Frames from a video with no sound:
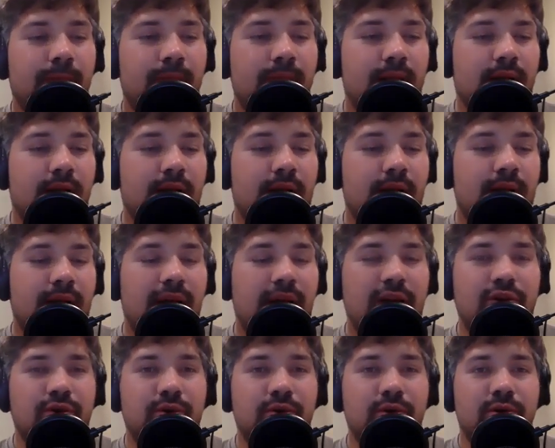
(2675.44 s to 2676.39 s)

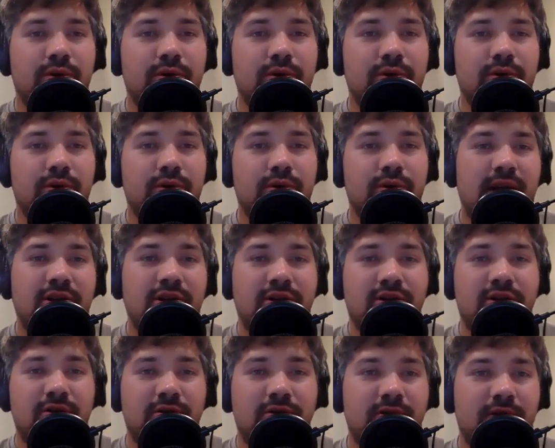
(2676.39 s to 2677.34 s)
natural
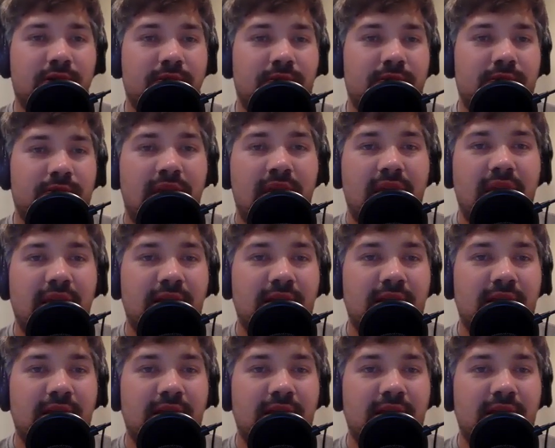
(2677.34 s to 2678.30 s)
geological thing
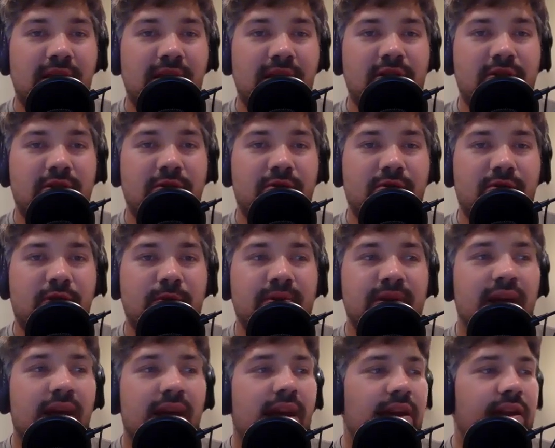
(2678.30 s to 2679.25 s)
that has to do with orbs.
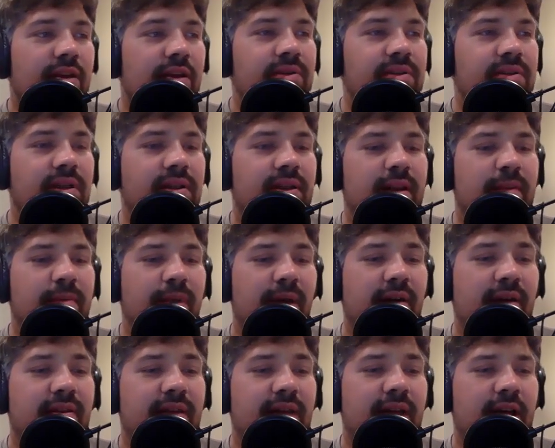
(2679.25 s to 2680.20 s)
There was something
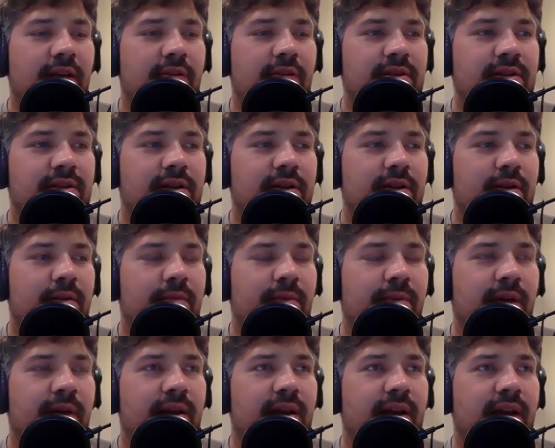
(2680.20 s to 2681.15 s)
about that. I was hearing a
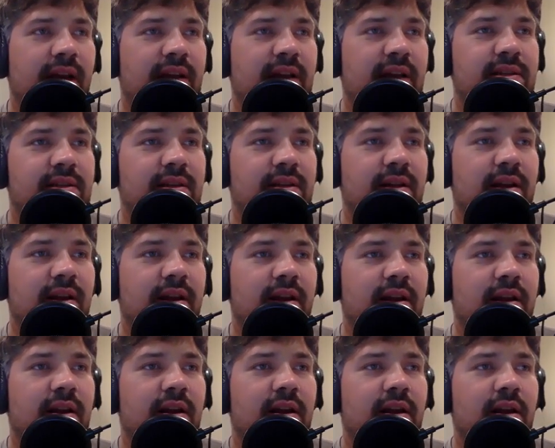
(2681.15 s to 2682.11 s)
podcast,
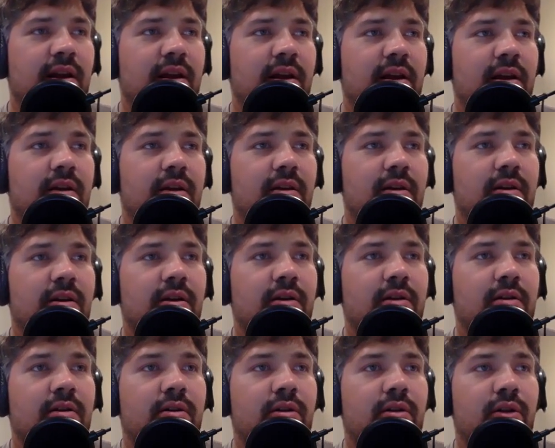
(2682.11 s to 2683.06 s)
and
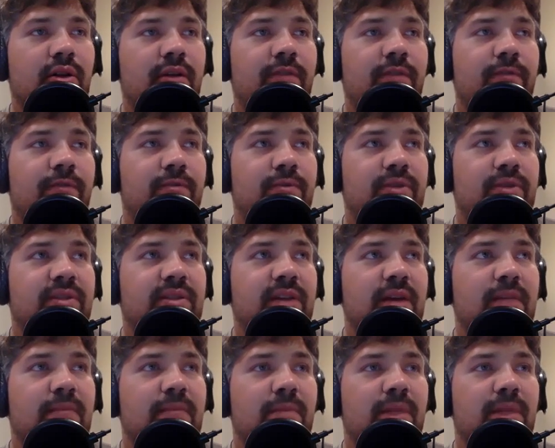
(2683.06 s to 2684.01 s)
Cliff was
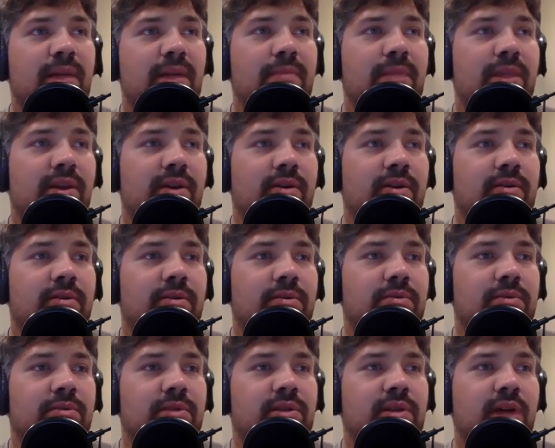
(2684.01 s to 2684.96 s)
saying Moneymaker
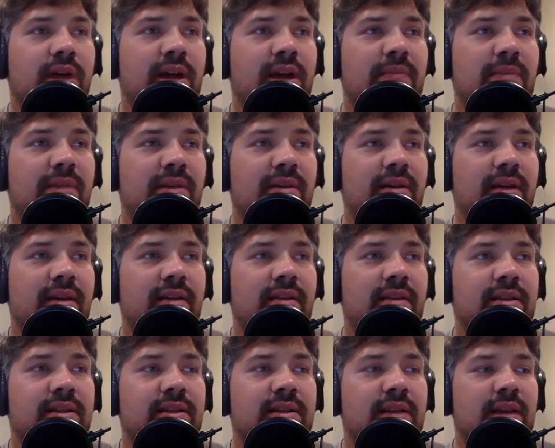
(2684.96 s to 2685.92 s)
was talking about like
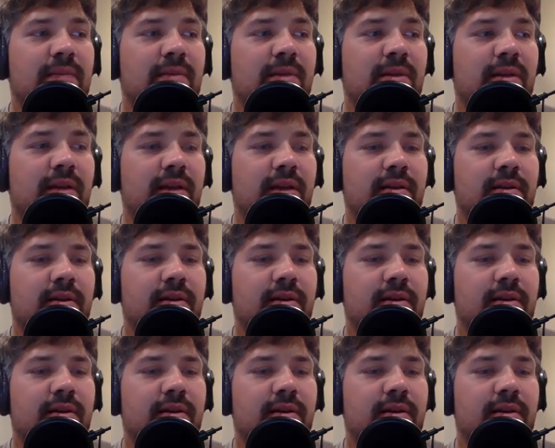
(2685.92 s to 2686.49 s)
this thing about like